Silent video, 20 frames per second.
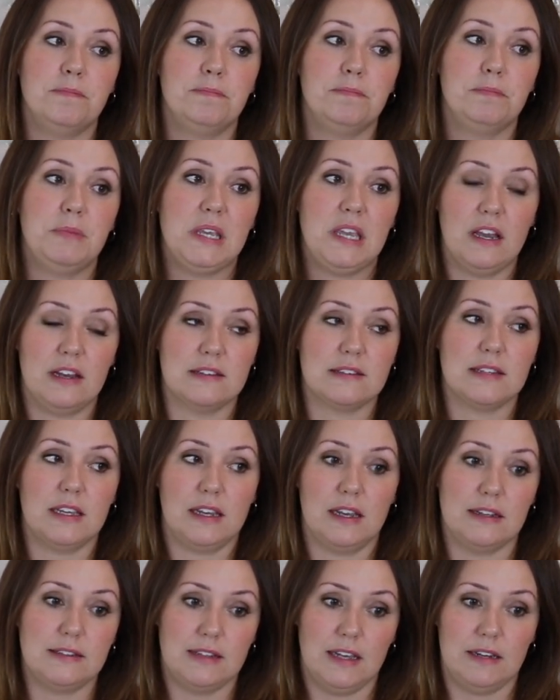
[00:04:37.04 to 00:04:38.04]
because
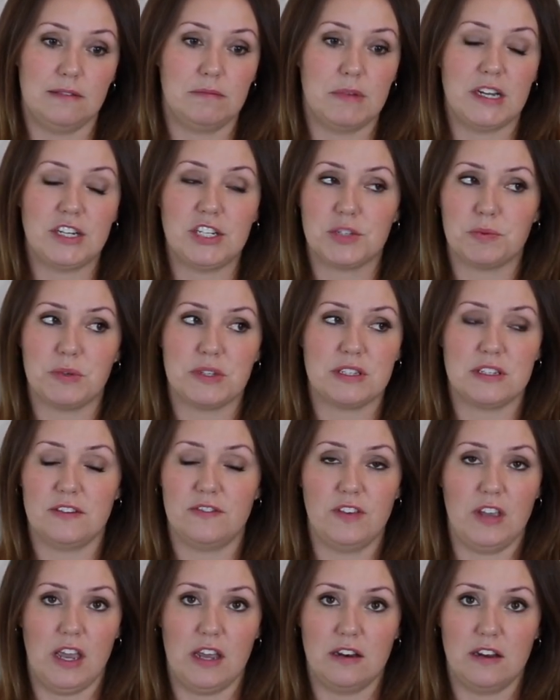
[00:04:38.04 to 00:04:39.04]
like I said, I just wasn't a
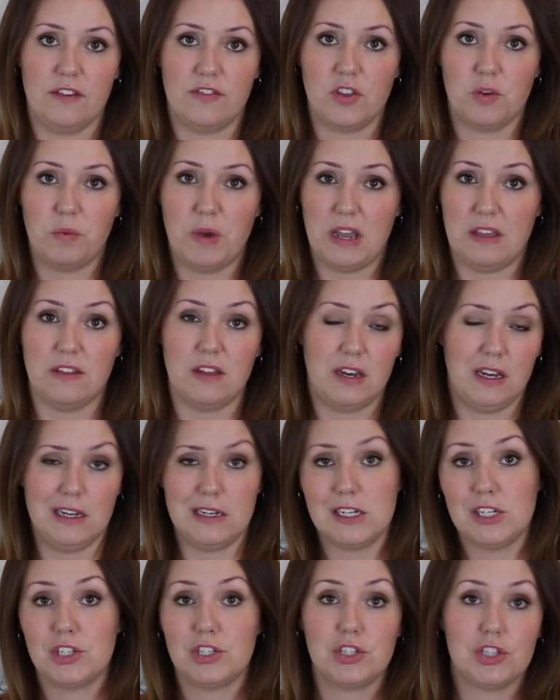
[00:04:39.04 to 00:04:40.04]
fan of the way
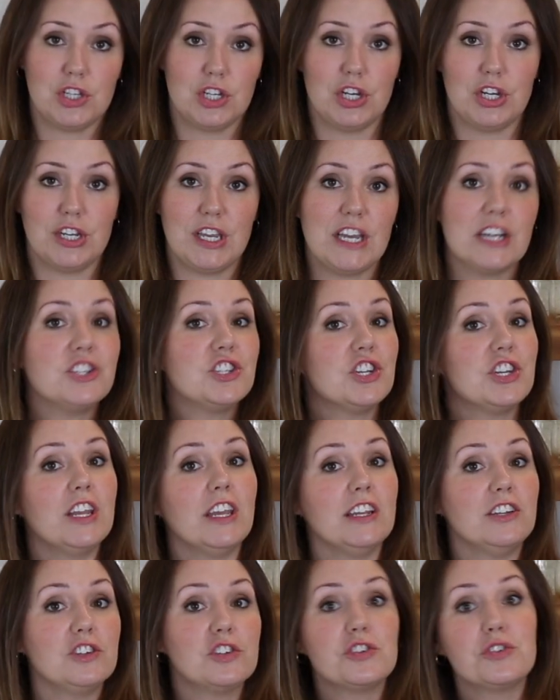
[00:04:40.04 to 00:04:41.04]
that the
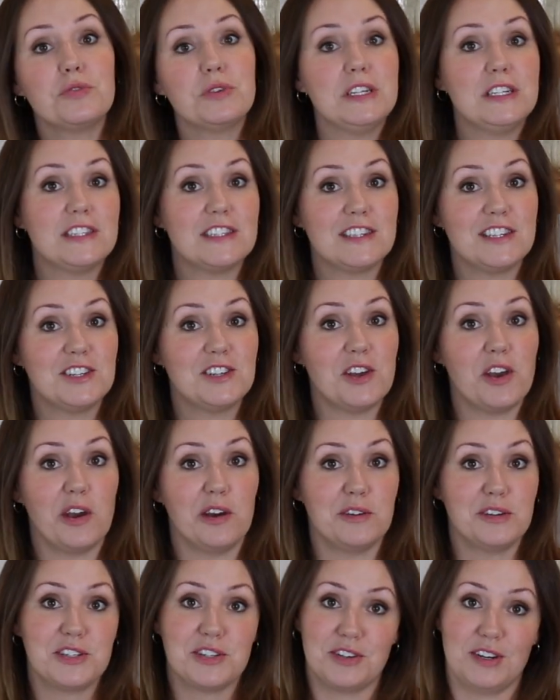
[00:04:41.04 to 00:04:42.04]
KitchenAid treats the
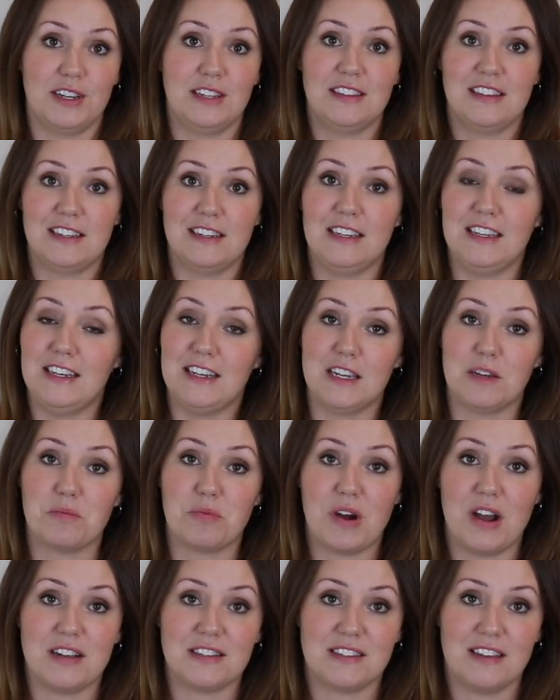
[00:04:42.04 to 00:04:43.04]
dough during the kneading
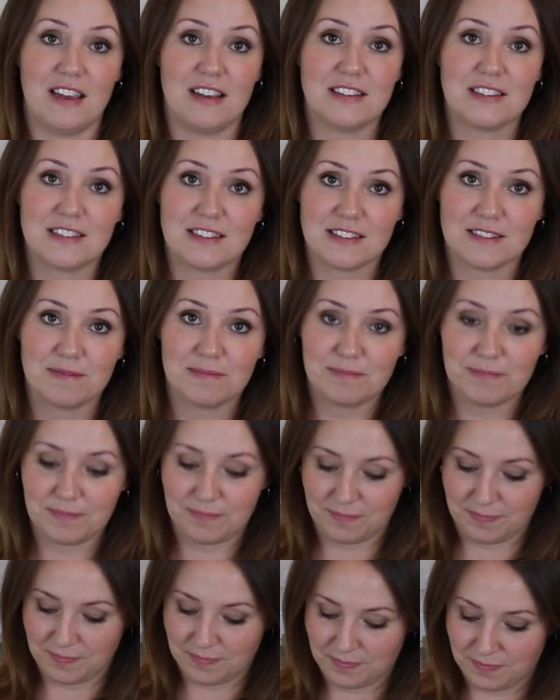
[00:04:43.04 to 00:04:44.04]
process.
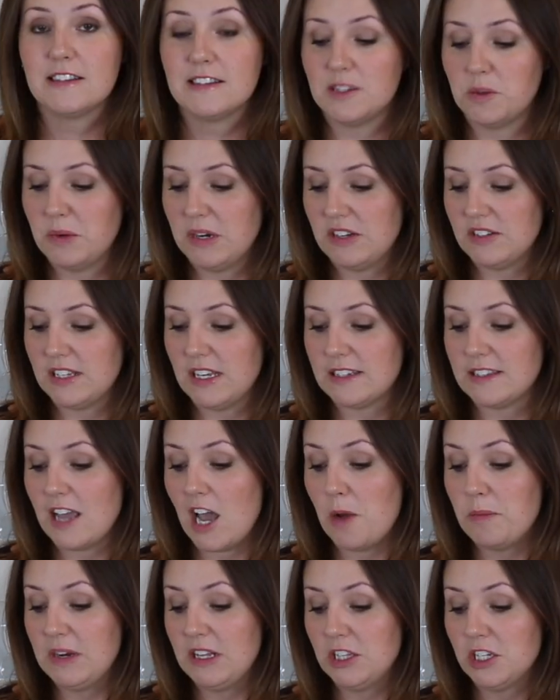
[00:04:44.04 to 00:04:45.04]
Someone else asked
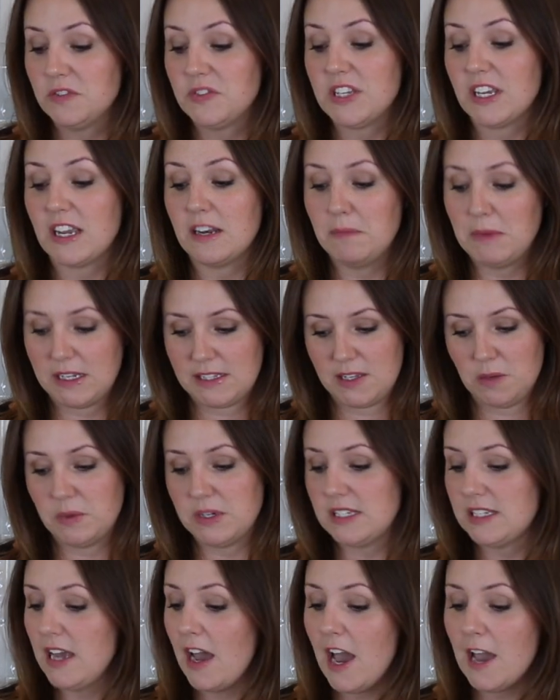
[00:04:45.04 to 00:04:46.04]
how many loaves it can mix at
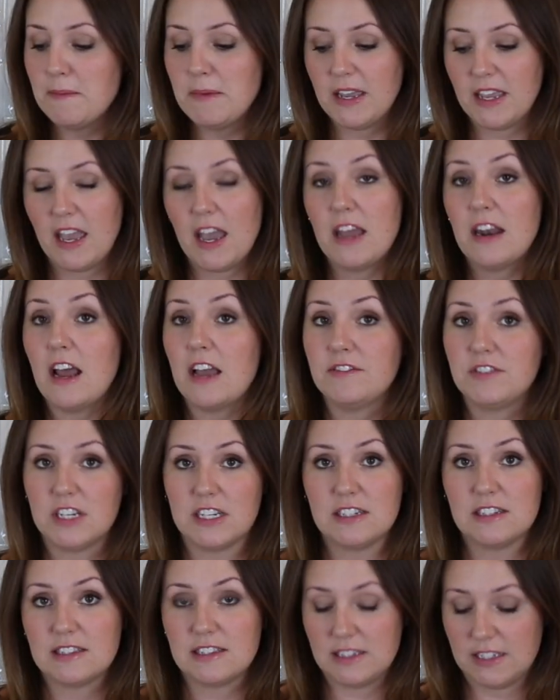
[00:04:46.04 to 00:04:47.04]
one time. Again, I've
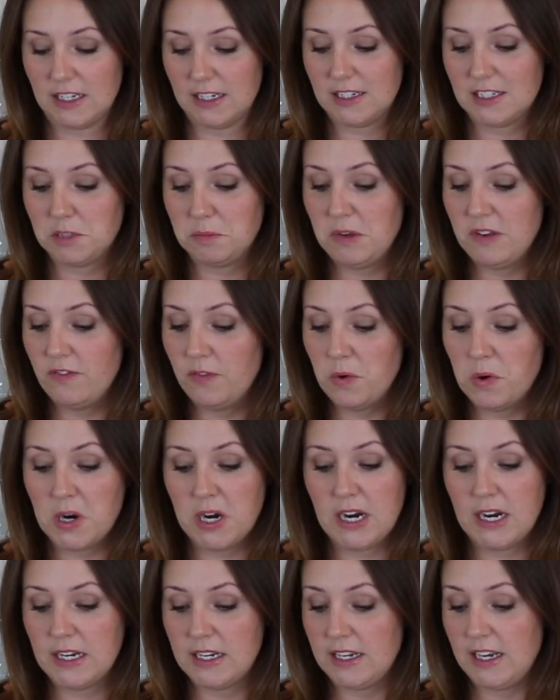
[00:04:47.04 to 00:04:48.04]
done 6
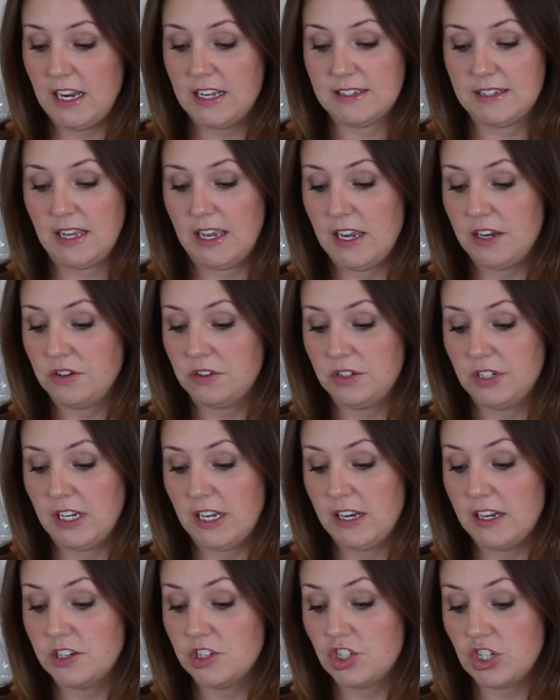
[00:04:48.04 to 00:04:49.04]
before and it has handled
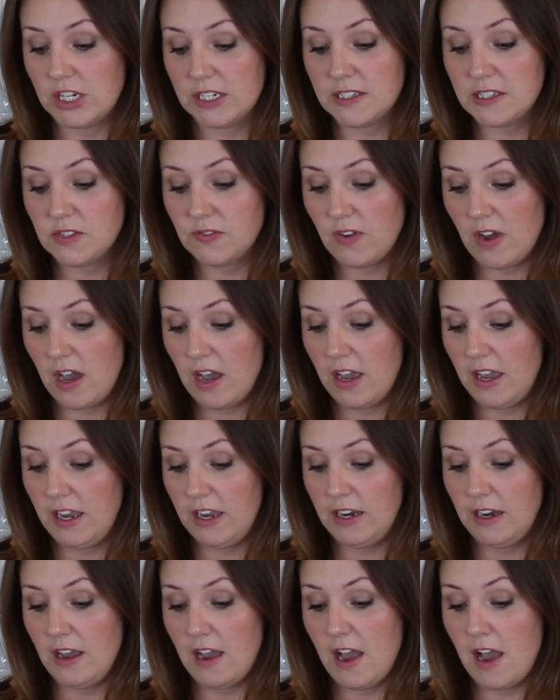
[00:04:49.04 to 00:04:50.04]
it just
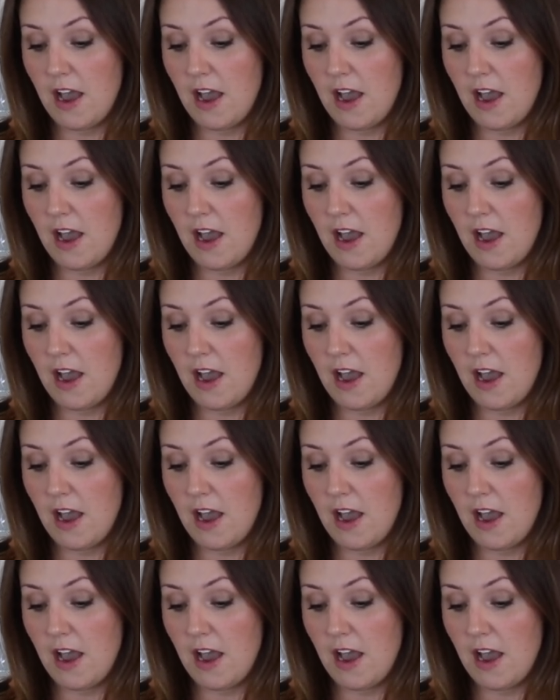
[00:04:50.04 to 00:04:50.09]
fine.